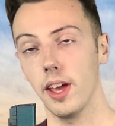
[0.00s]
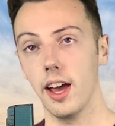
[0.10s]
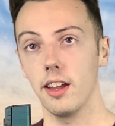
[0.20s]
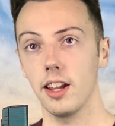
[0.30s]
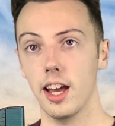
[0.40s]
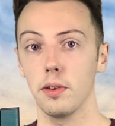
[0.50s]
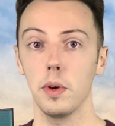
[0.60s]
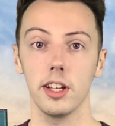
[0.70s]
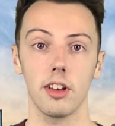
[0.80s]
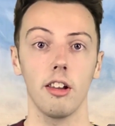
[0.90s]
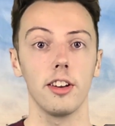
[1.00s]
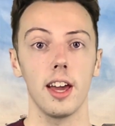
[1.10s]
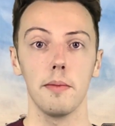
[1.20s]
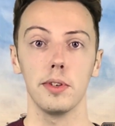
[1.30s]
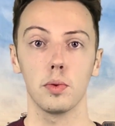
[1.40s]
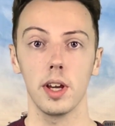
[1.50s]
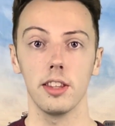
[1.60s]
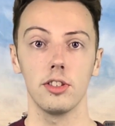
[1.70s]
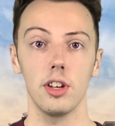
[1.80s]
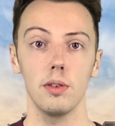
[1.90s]
and I had a week's holiday in between the
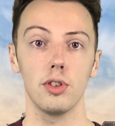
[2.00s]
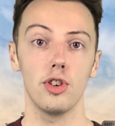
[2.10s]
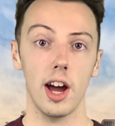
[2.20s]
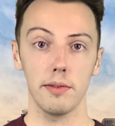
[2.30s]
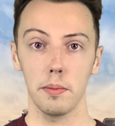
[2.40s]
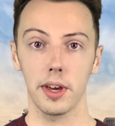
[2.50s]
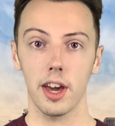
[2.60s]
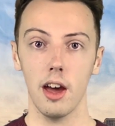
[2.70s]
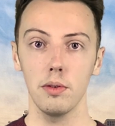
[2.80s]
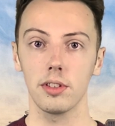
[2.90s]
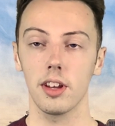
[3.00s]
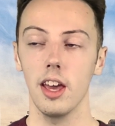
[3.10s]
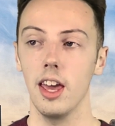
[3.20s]
two to drive up the coast,